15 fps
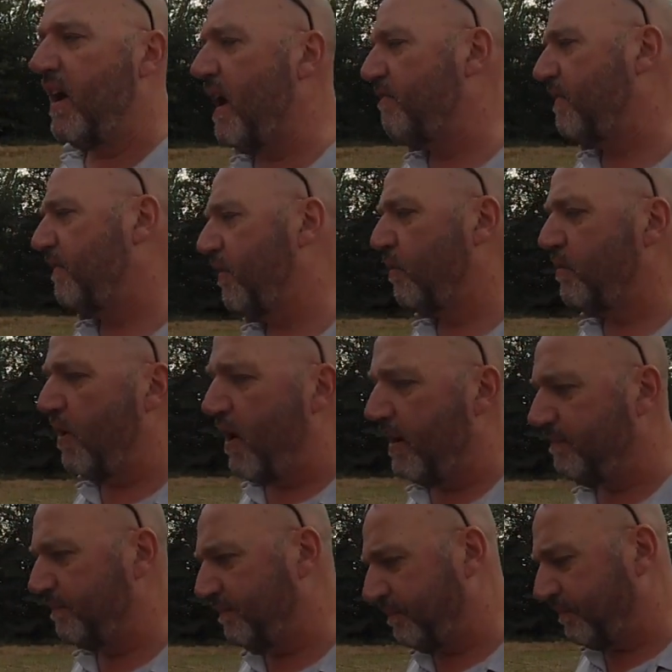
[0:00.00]
every
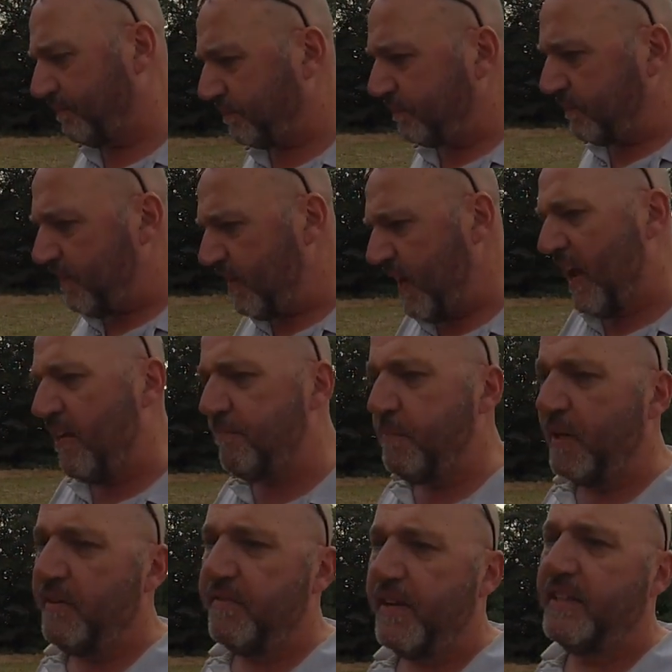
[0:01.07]
fortnight,
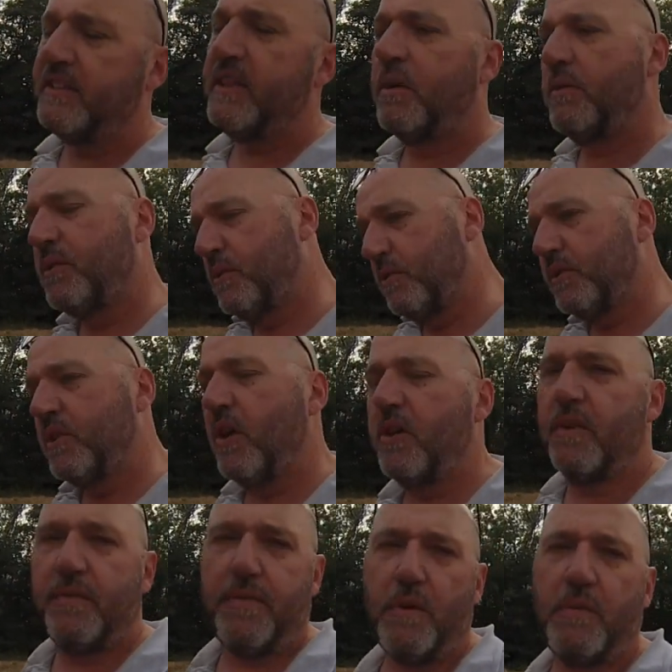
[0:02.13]
FPV. So on
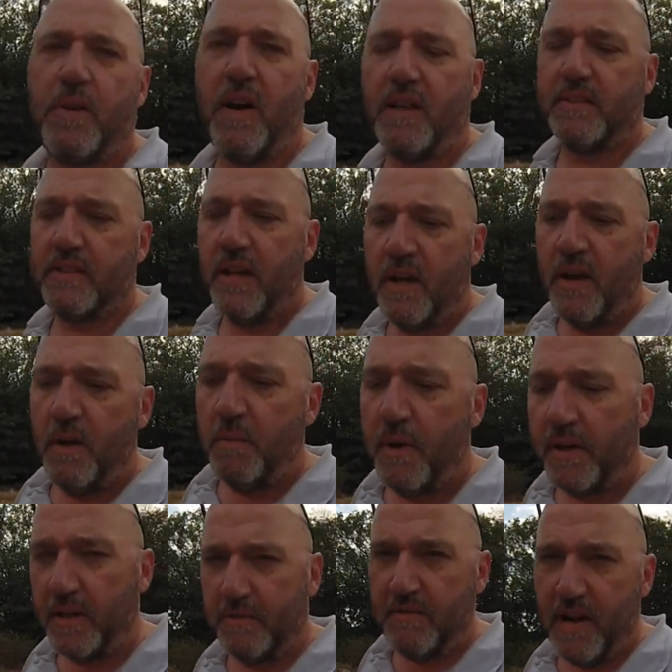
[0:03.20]
alternate fortnights
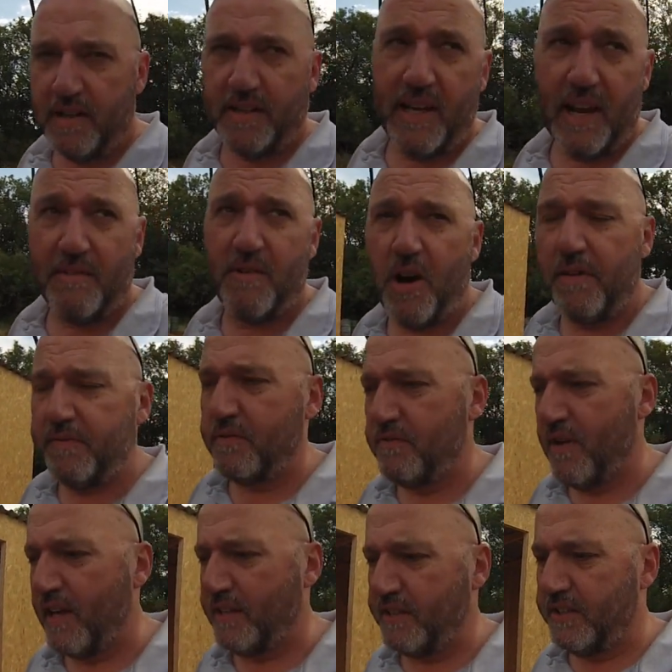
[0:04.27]
we're going to run the air rifle
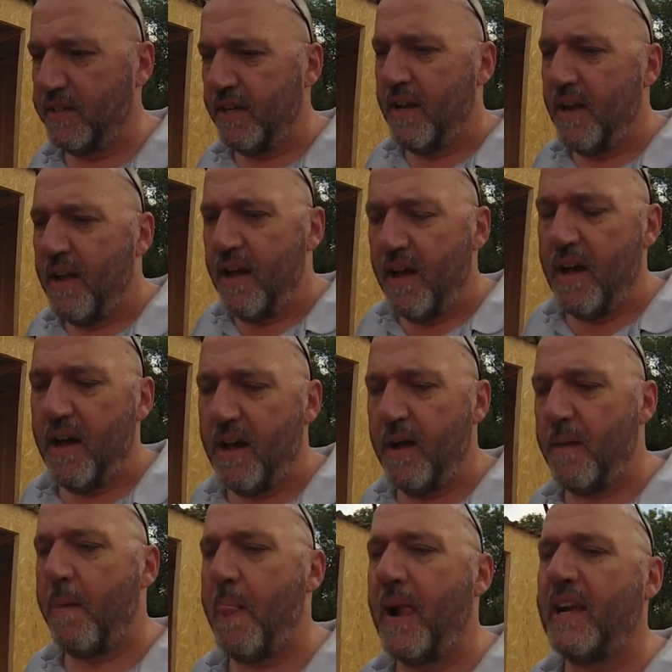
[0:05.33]
range,
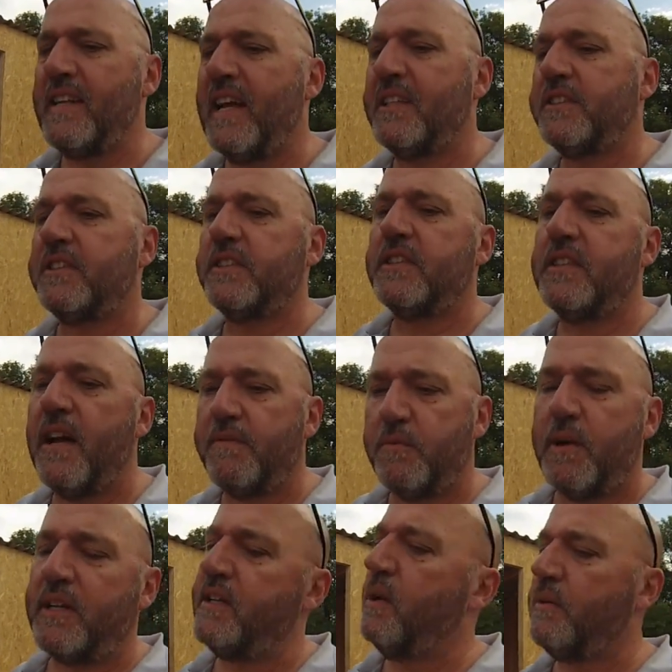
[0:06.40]
and that's just another
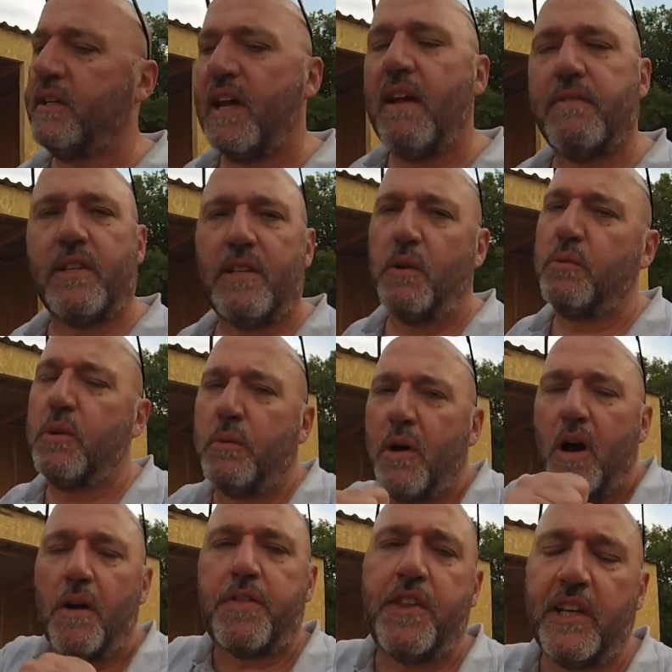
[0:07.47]
way. You know,
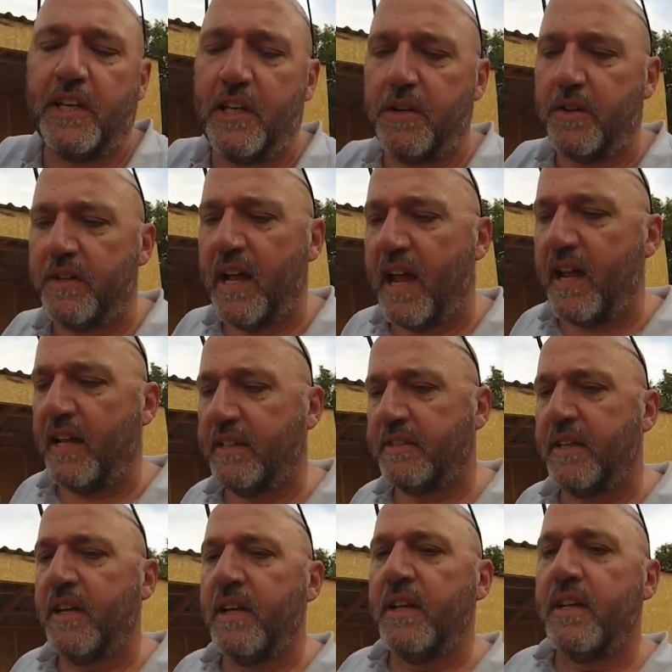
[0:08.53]
our thinking on that
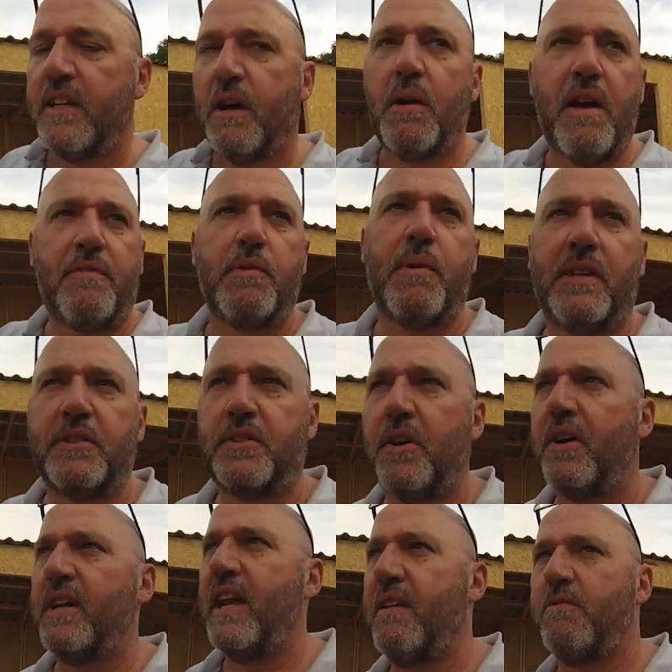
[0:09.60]
is, you know, everyone's
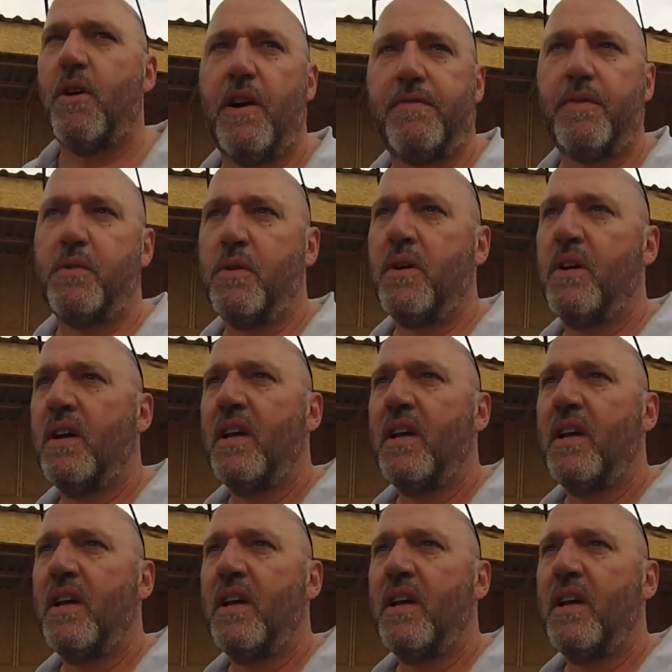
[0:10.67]
got an air rifle